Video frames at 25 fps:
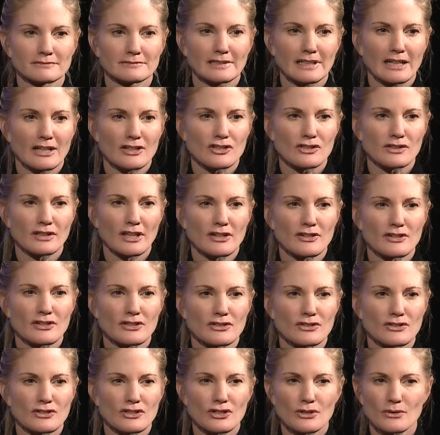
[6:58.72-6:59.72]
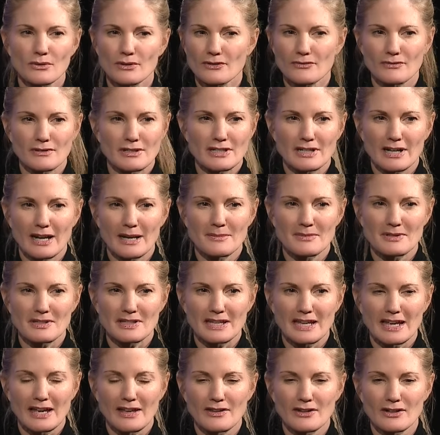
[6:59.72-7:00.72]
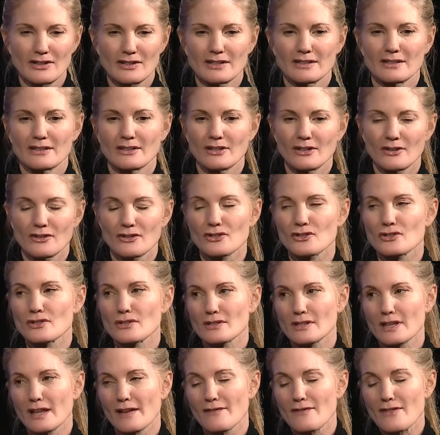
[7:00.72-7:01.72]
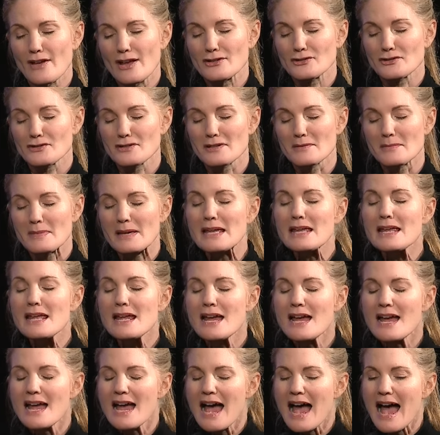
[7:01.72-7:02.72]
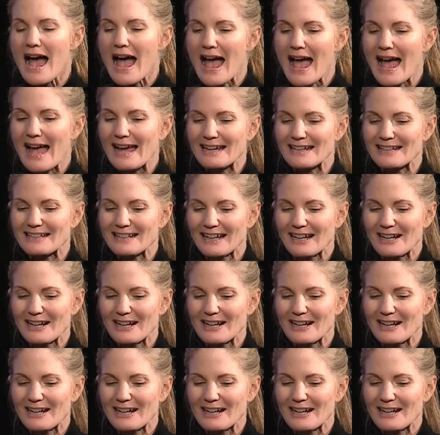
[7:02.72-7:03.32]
gosh, London two or three times together, although she's a lot faster than me. Jeff and